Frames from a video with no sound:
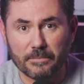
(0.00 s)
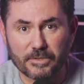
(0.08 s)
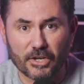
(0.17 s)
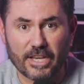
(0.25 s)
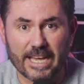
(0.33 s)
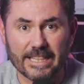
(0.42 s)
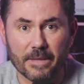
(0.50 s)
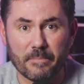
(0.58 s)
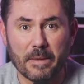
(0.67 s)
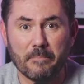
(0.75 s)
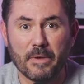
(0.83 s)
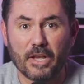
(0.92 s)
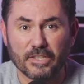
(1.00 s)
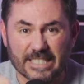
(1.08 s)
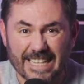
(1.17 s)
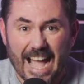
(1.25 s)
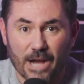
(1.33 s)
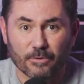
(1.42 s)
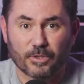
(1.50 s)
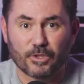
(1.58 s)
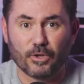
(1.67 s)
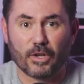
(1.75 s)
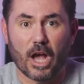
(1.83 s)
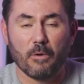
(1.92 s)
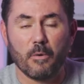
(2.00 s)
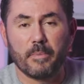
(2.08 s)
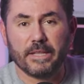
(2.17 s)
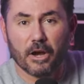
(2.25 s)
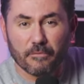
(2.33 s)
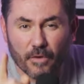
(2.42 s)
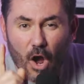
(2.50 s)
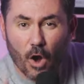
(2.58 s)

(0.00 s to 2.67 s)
chuck it in the bin, because now Stuttgart will be known for